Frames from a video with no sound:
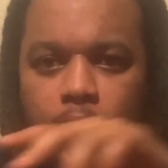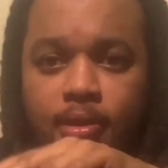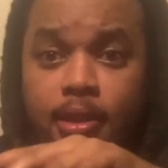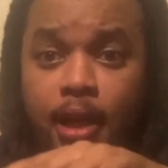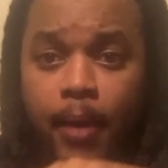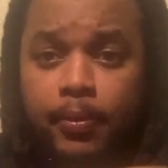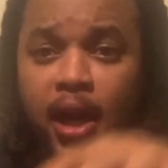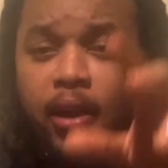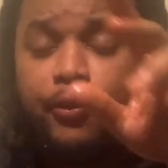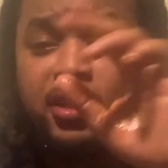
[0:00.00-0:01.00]
took a nap,
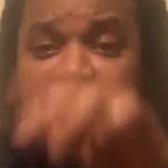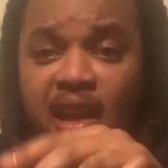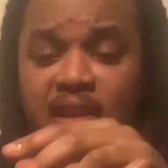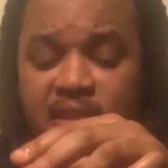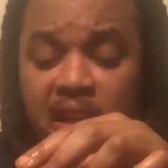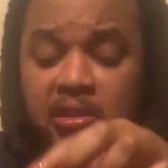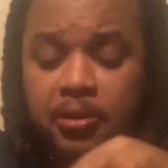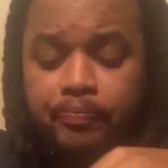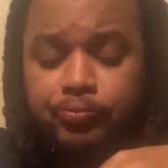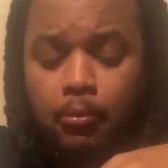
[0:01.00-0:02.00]
got up for his second
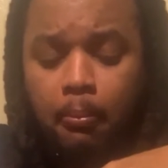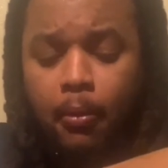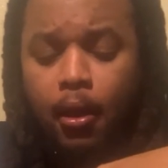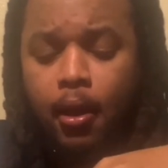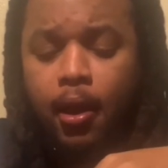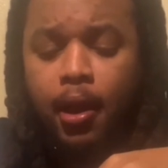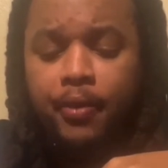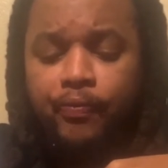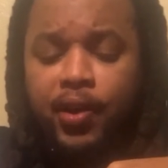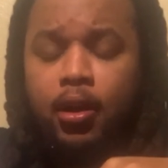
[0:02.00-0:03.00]
session.
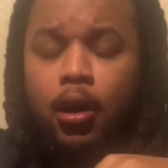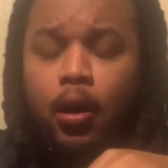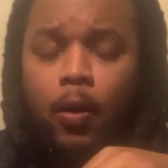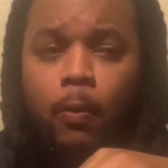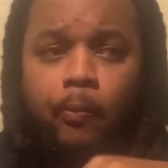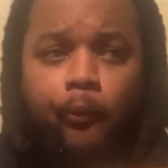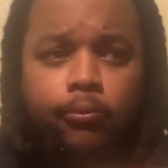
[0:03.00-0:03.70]
Then um